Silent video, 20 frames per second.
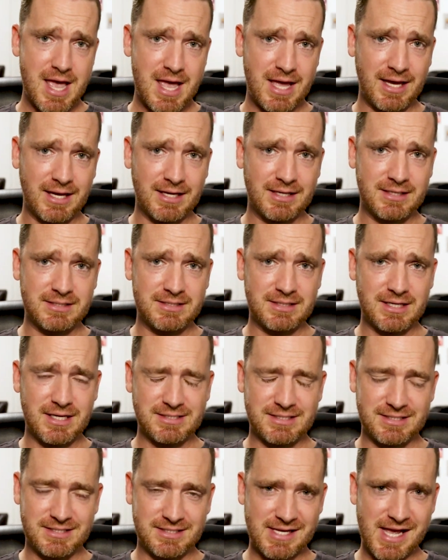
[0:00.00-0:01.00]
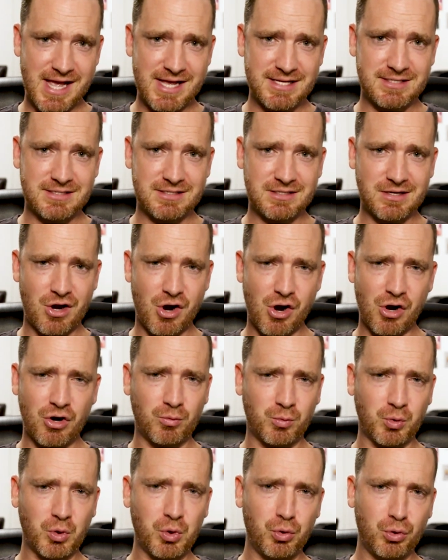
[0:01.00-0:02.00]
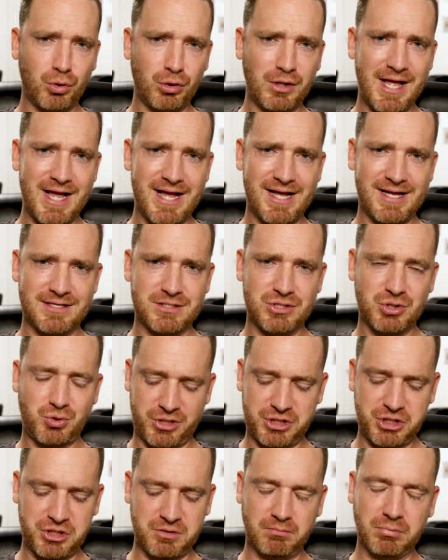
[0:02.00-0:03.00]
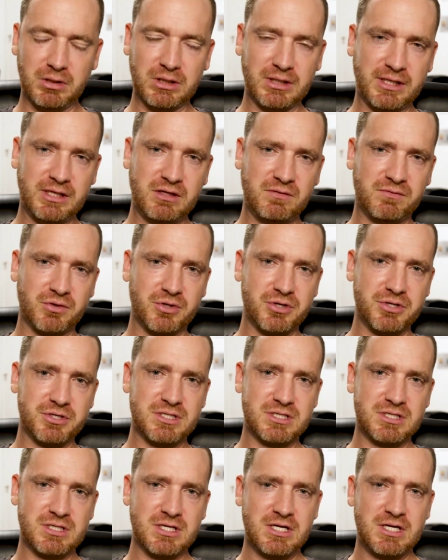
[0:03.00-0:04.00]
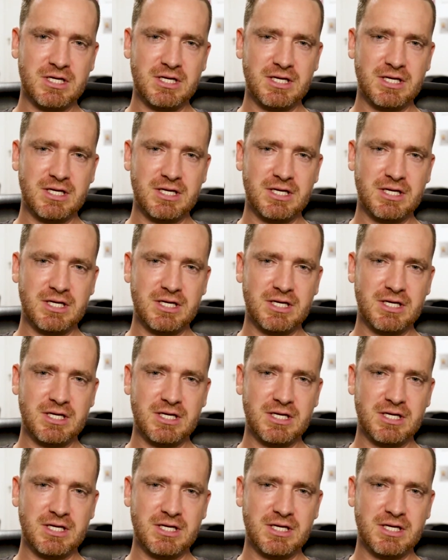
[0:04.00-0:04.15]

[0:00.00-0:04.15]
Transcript: and assess our role as Christian believers